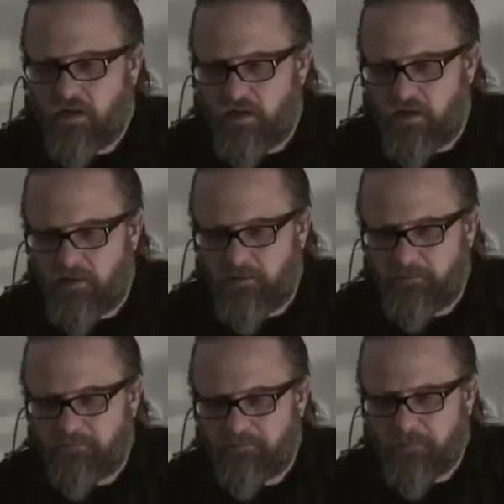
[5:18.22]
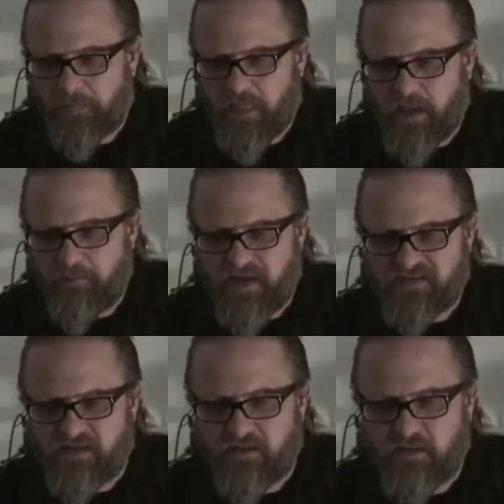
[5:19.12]
I
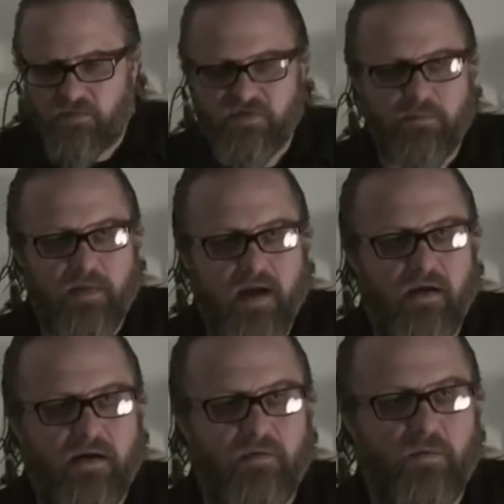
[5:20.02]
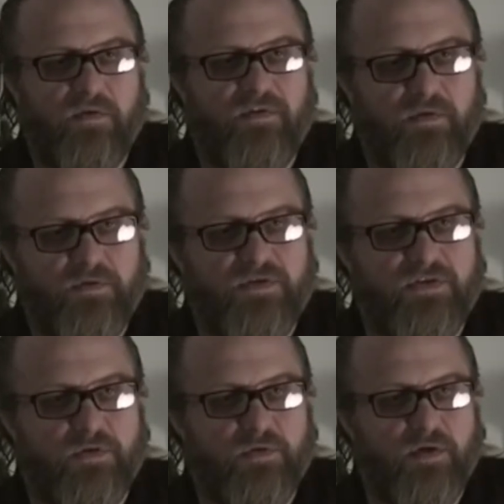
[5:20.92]
basically was married with two
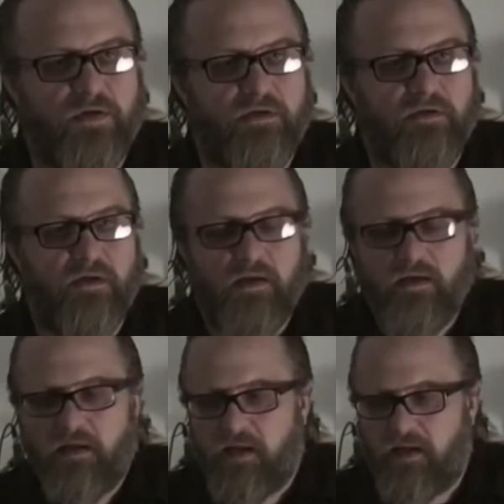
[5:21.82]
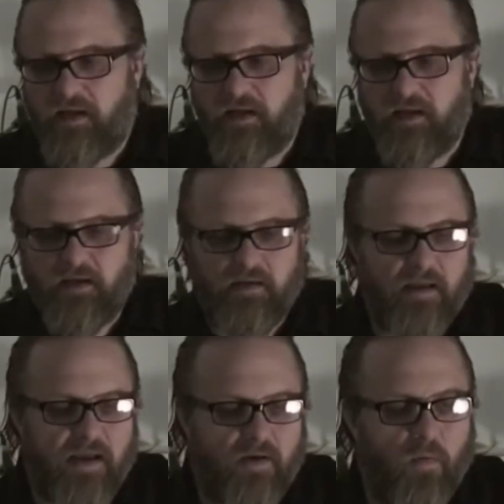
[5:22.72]
children and
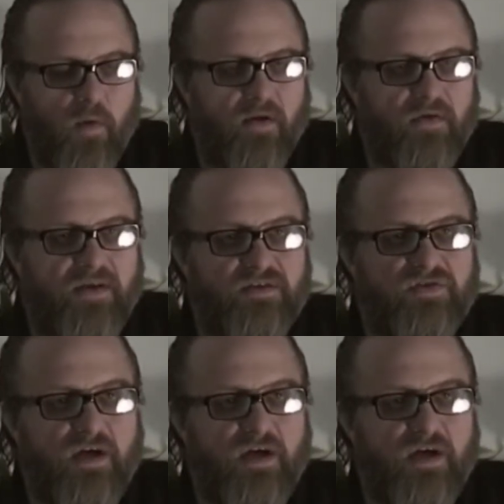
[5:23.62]
had a welding